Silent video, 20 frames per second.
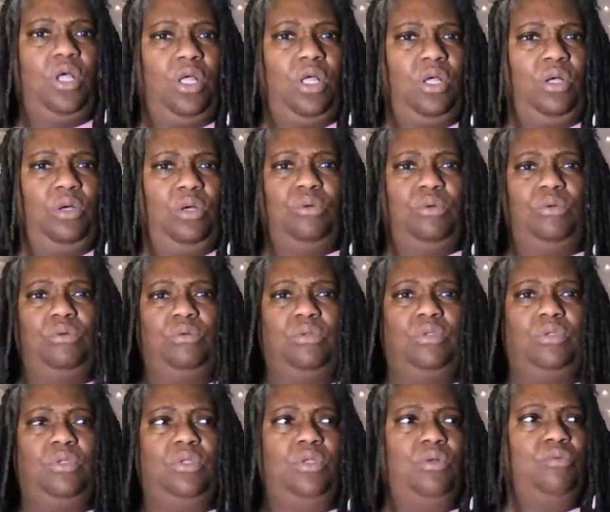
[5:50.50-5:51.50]
Who
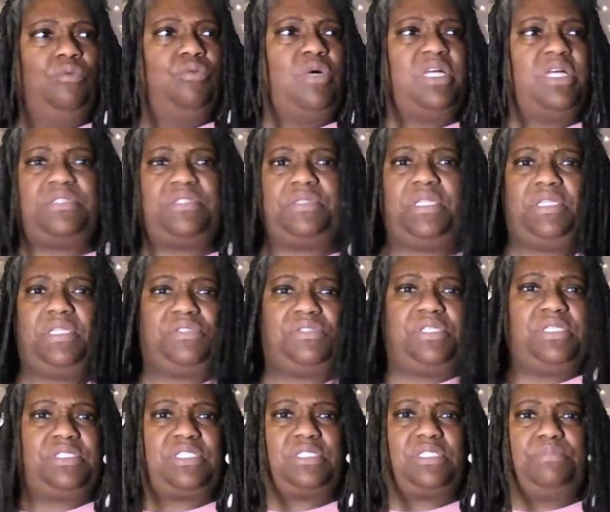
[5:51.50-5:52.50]
was
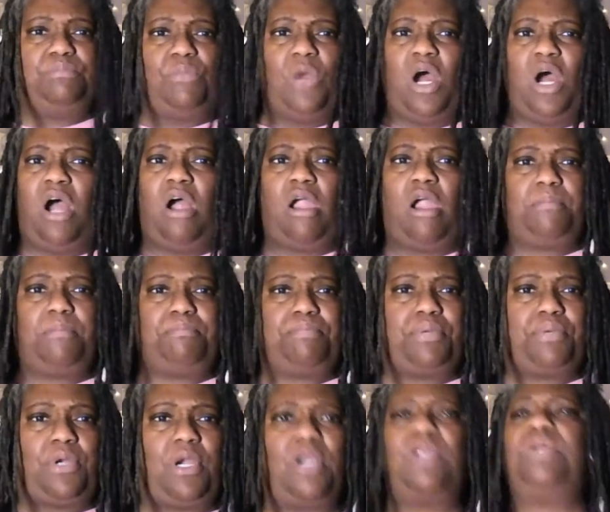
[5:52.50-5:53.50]
this smart
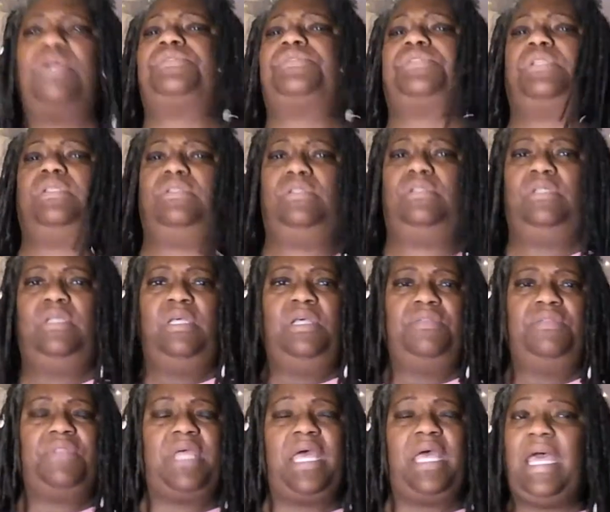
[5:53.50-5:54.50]
person
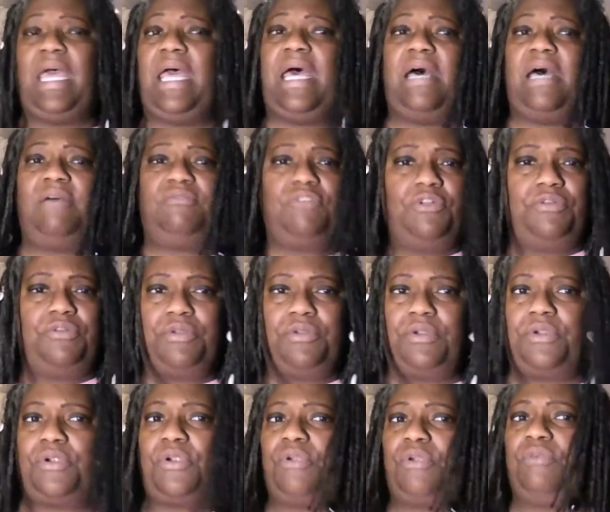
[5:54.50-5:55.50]
that have a
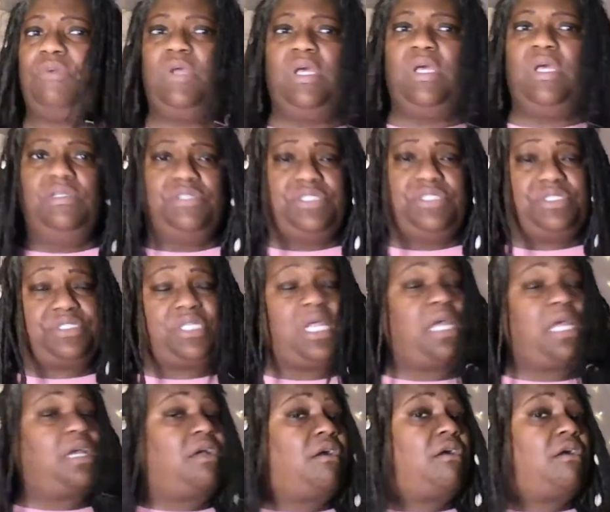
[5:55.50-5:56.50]
nerve to
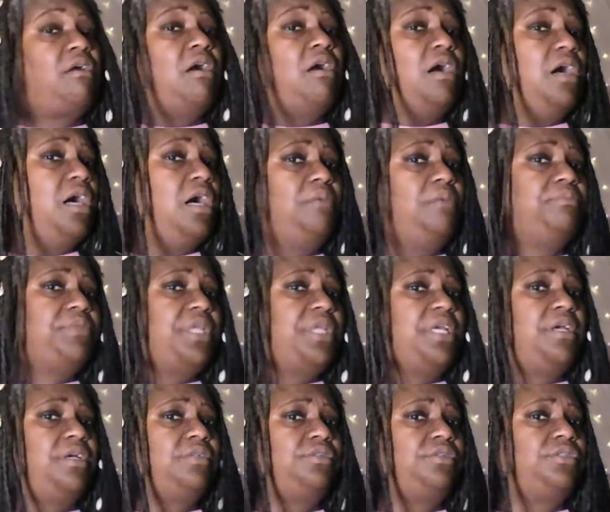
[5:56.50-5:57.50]
take her up
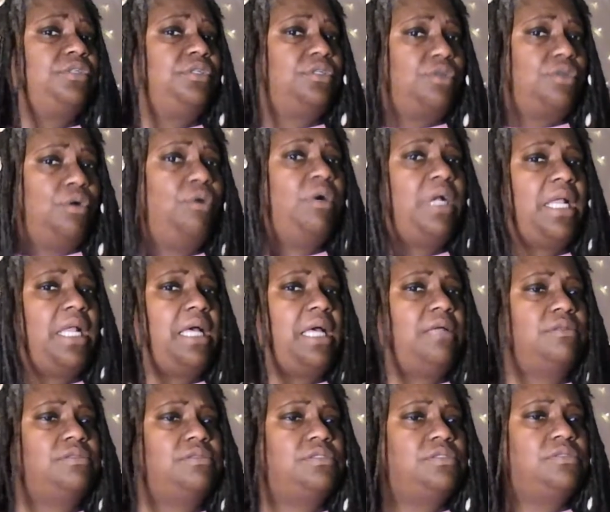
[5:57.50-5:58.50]
there to the
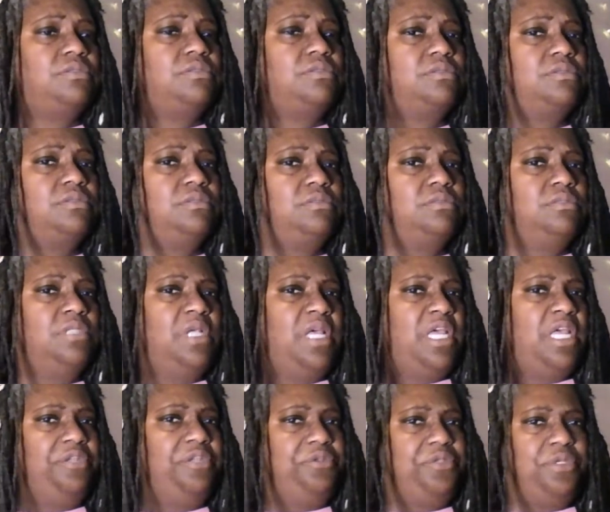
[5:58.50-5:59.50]
courthouse
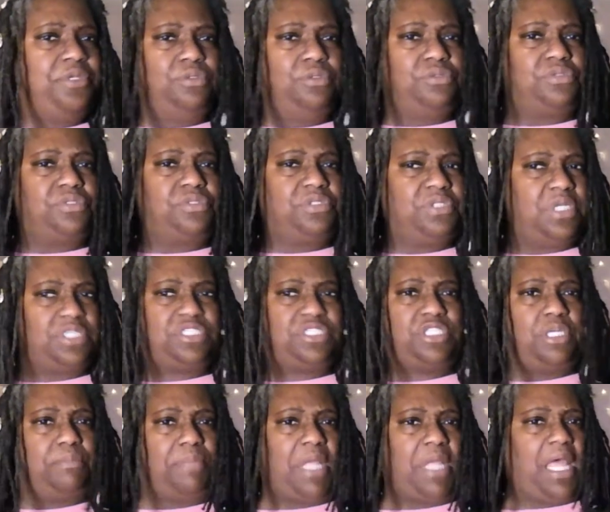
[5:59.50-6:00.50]
and do
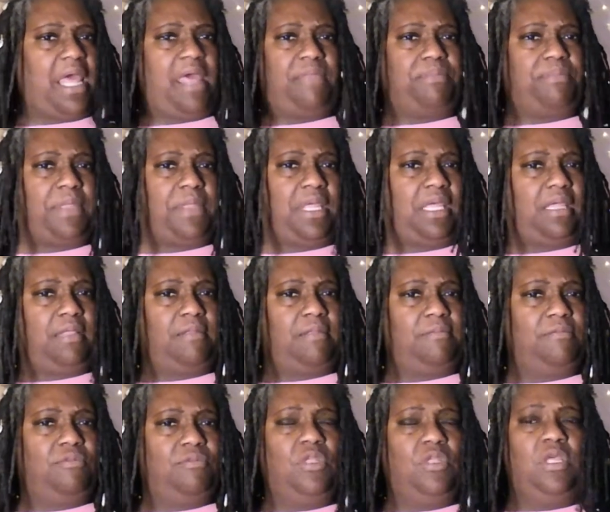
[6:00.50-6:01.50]
such a bad thing?
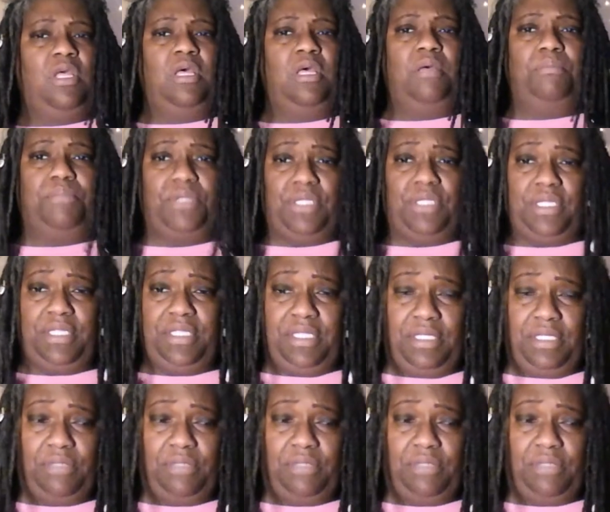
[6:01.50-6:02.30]
But